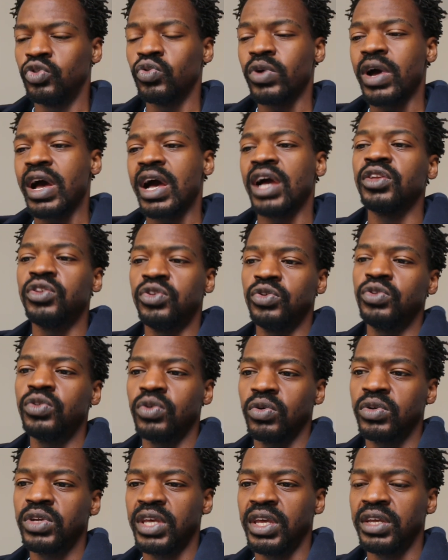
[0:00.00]
to argue
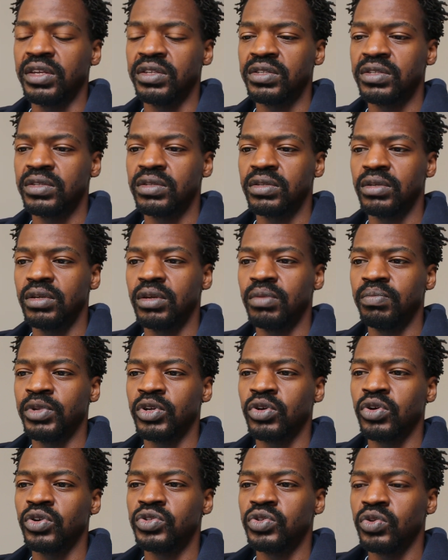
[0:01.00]
your case
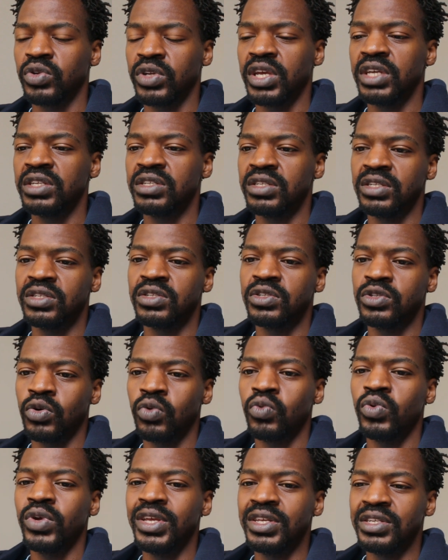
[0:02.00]
because your case is
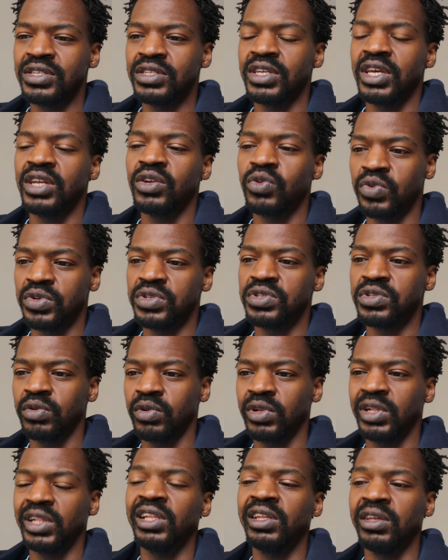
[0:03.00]
so easy and
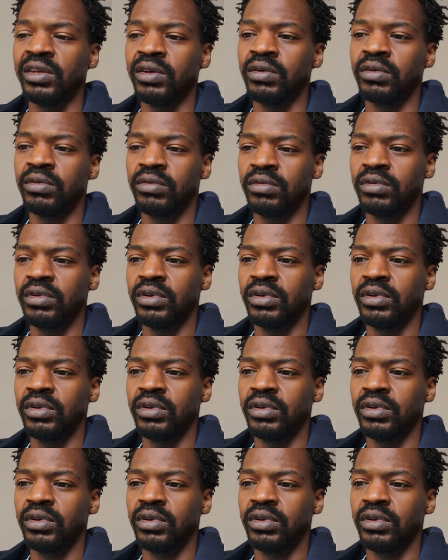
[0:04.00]
crystal clear